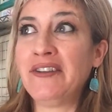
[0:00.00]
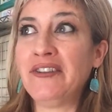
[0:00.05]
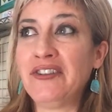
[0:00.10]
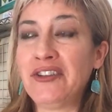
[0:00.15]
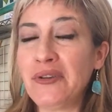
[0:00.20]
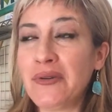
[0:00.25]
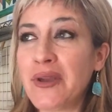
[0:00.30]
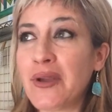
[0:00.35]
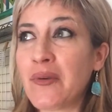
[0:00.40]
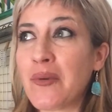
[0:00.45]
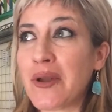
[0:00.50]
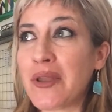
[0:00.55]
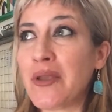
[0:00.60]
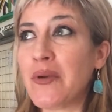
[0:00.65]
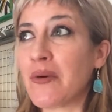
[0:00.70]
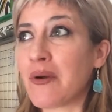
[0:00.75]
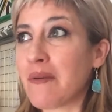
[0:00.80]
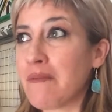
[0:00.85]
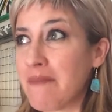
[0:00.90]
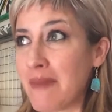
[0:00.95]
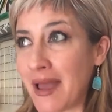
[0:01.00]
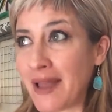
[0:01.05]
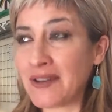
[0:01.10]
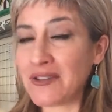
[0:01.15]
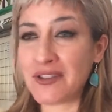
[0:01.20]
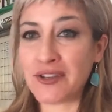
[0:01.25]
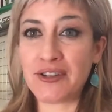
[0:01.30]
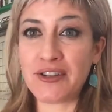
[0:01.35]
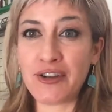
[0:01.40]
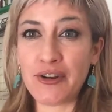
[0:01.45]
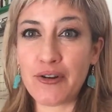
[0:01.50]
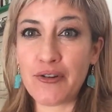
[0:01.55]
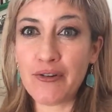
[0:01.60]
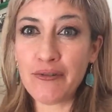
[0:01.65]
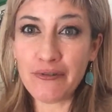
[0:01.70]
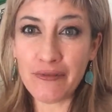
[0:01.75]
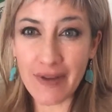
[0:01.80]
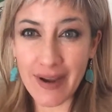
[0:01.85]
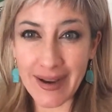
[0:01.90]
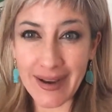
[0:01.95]
doing what you are meant to do,
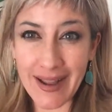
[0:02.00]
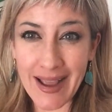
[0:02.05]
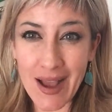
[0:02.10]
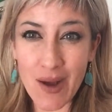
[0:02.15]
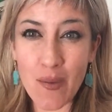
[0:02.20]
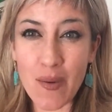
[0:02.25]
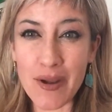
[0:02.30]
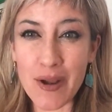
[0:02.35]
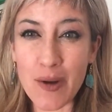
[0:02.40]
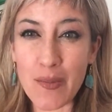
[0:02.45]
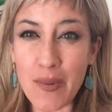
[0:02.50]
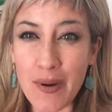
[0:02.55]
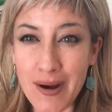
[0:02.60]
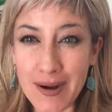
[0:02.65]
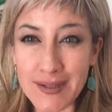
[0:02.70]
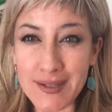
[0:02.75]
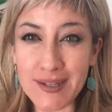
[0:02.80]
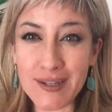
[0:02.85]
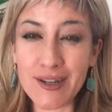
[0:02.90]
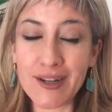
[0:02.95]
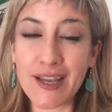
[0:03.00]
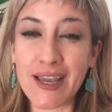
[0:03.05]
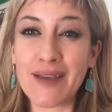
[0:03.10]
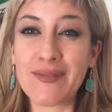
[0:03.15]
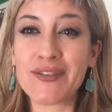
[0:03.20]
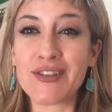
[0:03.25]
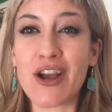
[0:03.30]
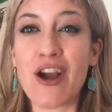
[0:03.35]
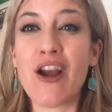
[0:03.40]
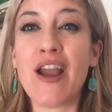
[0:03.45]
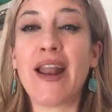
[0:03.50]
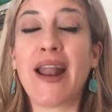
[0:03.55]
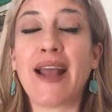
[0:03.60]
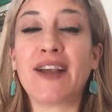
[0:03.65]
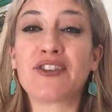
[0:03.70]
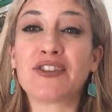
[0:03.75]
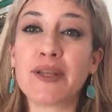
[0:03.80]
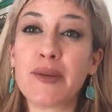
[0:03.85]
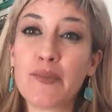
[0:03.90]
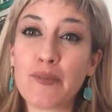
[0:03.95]
finding out what your personal gifts are and
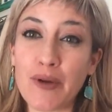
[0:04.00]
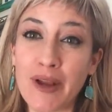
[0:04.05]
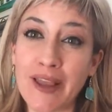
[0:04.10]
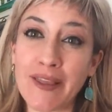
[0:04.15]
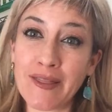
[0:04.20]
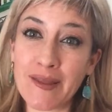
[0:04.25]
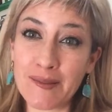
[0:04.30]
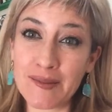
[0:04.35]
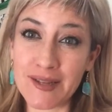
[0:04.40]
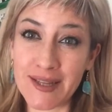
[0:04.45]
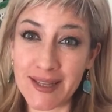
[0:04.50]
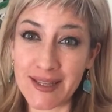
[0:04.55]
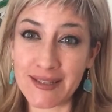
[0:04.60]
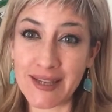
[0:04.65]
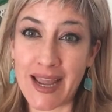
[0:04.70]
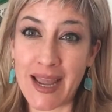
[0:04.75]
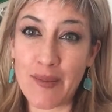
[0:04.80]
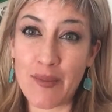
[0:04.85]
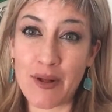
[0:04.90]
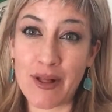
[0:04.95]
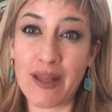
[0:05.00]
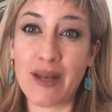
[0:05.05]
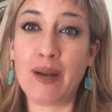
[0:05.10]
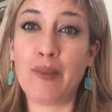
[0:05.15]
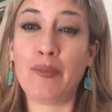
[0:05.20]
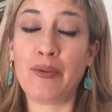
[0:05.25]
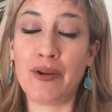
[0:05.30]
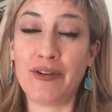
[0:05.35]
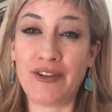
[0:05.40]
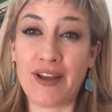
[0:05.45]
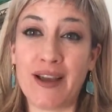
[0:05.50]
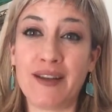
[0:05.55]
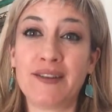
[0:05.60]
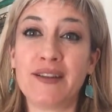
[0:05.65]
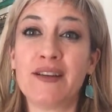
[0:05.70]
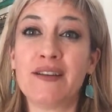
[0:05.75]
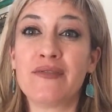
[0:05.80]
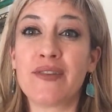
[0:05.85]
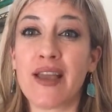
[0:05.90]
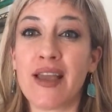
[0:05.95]
actually bringing them to the table in a
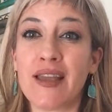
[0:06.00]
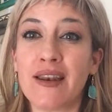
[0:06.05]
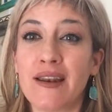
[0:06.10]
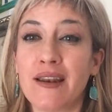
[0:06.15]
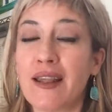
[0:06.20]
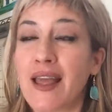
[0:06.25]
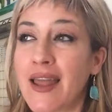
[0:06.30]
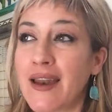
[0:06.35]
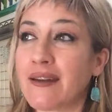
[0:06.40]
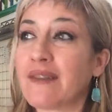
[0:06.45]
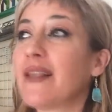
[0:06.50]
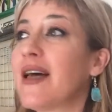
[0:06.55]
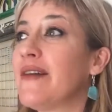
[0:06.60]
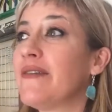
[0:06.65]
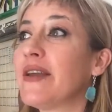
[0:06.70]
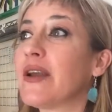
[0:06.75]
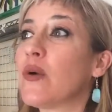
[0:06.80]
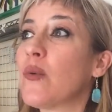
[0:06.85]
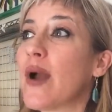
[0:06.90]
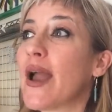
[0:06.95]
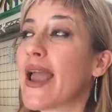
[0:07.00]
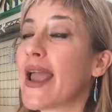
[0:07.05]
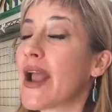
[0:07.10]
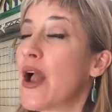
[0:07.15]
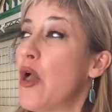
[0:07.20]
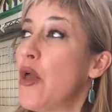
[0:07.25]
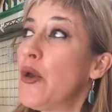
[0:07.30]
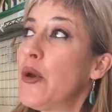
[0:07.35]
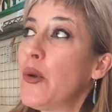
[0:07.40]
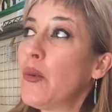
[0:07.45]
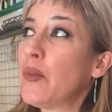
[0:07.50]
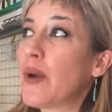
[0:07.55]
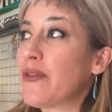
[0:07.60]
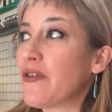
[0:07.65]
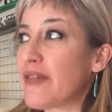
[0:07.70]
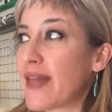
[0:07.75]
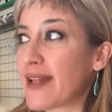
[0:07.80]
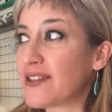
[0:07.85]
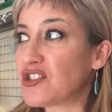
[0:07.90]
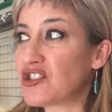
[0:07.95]
productive and loving way,
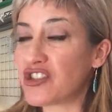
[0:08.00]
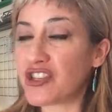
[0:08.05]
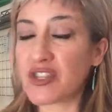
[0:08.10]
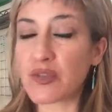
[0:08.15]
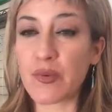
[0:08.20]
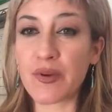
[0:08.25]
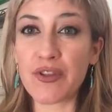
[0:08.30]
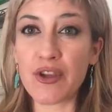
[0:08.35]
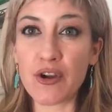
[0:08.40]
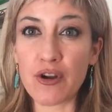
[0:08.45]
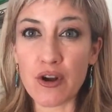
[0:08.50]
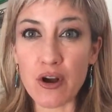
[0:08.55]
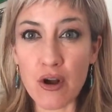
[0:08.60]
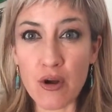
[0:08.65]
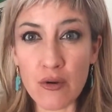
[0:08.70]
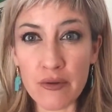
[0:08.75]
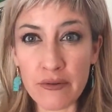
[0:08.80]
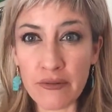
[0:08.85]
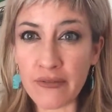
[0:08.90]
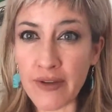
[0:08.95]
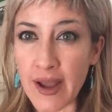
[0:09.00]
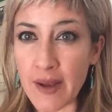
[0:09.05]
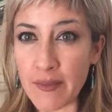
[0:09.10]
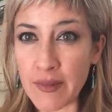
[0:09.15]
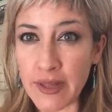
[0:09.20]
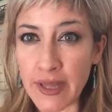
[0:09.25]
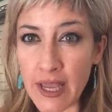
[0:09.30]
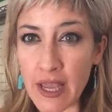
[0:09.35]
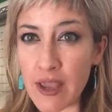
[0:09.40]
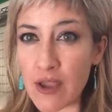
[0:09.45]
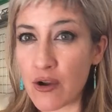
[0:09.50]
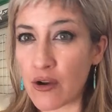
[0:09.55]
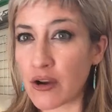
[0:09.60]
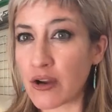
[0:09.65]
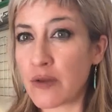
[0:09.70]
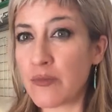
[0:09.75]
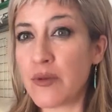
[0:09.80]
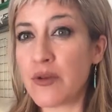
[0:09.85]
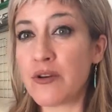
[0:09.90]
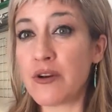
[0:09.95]
whether that's just with your own family, your
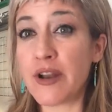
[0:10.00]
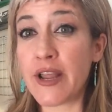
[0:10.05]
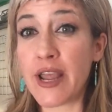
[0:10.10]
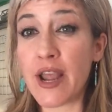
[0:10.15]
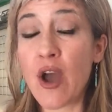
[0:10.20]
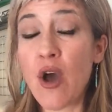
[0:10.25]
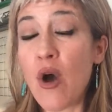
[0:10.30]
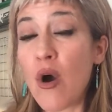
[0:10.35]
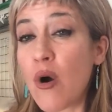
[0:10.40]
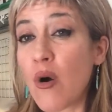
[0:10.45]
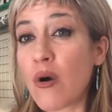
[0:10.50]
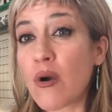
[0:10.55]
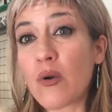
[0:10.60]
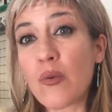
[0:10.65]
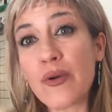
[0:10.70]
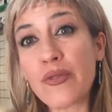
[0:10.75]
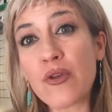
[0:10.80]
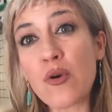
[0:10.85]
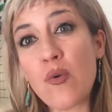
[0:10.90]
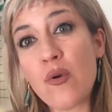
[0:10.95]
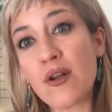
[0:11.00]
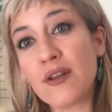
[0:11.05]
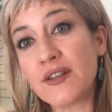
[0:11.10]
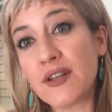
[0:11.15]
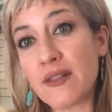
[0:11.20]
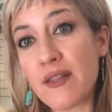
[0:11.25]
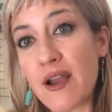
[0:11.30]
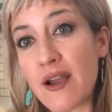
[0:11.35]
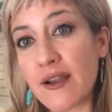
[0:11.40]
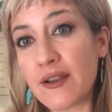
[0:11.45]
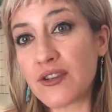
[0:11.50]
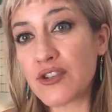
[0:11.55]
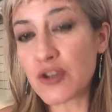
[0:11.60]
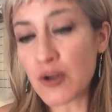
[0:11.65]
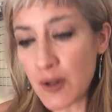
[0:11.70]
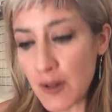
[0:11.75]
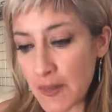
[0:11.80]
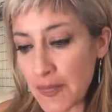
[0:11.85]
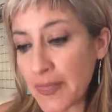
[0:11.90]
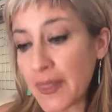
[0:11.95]
community, or with the world at
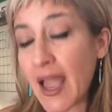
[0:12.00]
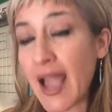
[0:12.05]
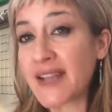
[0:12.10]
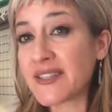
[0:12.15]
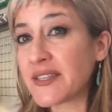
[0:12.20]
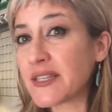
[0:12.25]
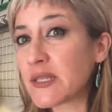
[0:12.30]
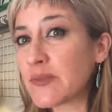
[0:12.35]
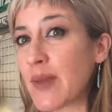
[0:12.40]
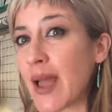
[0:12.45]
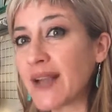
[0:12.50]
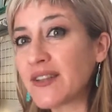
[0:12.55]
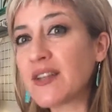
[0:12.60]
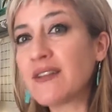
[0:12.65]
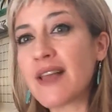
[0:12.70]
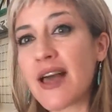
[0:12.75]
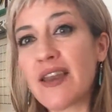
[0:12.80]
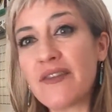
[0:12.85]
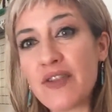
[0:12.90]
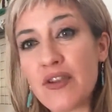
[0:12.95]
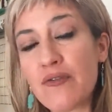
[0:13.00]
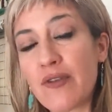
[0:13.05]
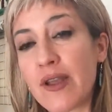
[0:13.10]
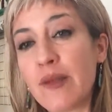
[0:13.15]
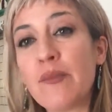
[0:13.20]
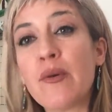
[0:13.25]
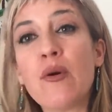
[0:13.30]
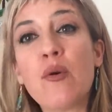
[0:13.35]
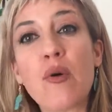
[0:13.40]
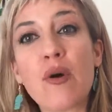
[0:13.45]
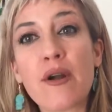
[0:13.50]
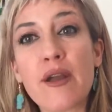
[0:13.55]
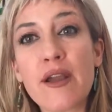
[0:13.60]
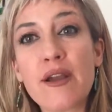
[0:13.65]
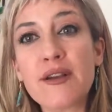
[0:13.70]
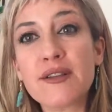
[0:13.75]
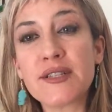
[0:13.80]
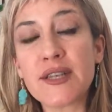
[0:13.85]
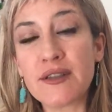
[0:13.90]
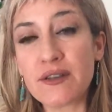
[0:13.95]
large. I suspect a lot of you rainbow
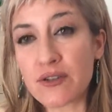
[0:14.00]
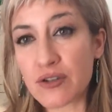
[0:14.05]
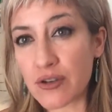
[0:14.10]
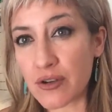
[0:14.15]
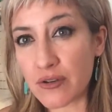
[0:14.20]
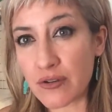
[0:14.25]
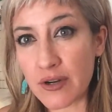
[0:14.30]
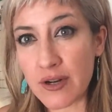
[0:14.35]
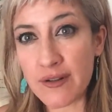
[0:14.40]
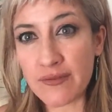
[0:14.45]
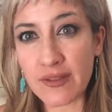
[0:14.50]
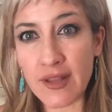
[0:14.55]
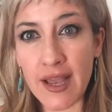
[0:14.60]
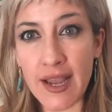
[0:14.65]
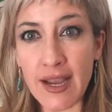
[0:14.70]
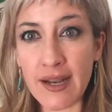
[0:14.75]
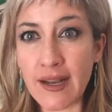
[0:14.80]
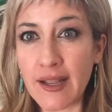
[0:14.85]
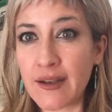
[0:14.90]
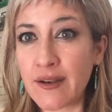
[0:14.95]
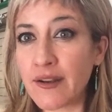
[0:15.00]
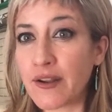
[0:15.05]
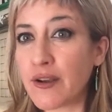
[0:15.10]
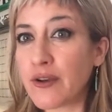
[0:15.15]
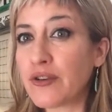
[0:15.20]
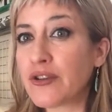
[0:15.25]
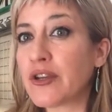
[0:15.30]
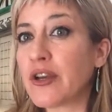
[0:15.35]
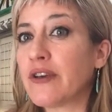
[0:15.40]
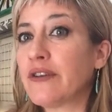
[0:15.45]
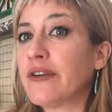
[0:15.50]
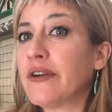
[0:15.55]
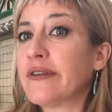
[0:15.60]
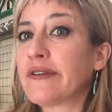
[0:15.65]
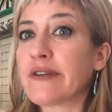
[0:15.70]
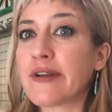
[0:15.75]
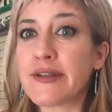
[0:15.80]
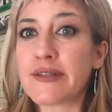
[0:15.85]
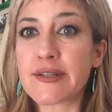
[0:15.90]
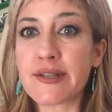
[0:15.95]
warriors and children of light, indigo children,
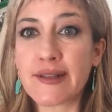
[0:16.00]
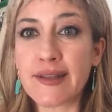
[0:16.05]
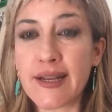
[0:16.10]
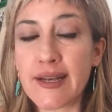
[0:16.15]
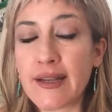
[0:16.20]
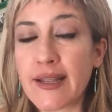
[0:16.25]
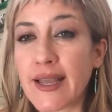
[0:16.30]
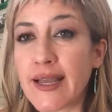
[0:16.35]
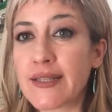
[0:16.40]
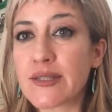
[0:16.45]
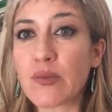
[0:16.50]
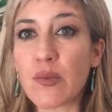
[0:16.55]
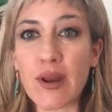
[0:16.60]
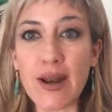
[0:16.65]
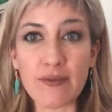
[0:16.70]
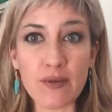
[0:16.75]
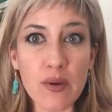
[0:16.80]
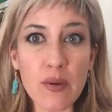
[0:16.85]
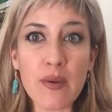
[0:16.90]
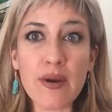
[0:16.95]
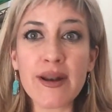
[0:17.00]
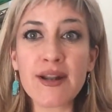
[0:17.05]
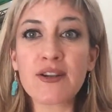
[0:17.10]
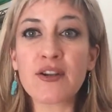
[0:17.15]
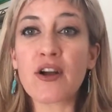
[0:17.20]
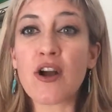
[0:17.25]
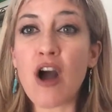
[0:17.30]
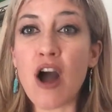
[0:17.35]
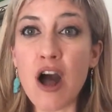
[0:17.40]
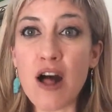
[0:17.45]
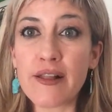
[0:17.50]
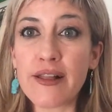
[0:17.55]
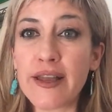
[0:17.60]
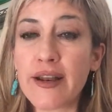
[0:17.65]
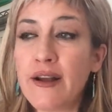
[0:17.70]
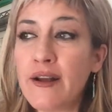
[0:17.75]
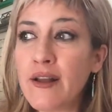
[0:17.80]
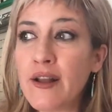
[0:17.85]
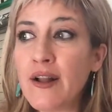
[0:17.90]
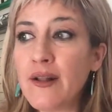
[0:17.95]
crystalline kids, whatever you want to call
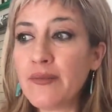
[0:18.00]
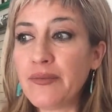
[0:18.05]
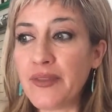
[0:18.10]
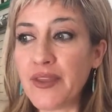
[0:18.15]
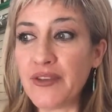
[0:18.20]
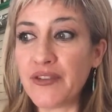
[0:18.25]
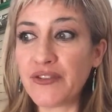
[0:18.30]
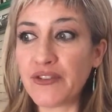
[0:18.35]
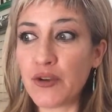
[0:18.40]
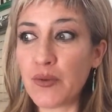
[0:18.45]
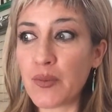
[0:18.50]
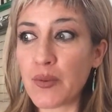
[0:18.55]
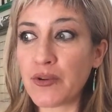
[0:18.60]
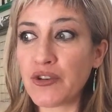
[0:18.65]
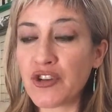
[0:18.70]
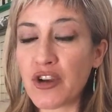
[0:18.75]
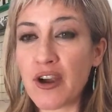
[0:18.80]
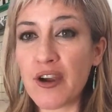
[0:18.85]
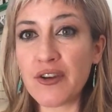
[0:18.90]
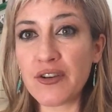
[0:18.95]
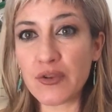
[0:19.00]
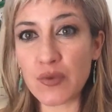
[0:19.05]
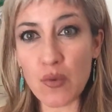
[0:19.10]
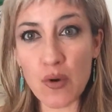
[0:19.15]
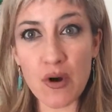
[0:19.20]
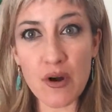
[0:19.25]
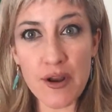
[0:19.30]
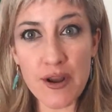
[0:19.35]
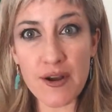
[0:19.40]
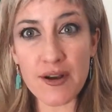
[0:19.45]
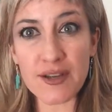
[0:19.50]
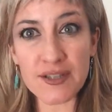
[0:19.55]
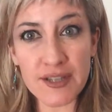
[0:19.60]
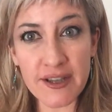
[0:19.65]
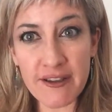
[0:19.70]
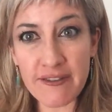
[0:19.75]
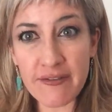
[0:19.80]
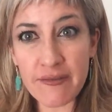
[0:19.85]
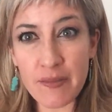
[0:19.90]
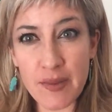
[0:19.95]
it, these supercharged warriors
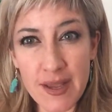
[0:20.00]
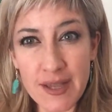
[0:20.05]
of